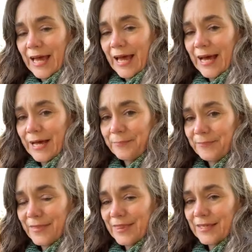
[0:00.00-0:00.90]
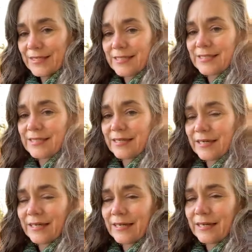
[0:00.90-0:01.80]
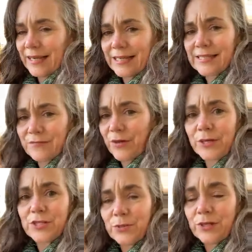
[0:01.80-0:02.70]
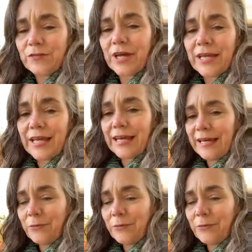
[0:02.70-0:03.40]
I guess very soon, if not yet,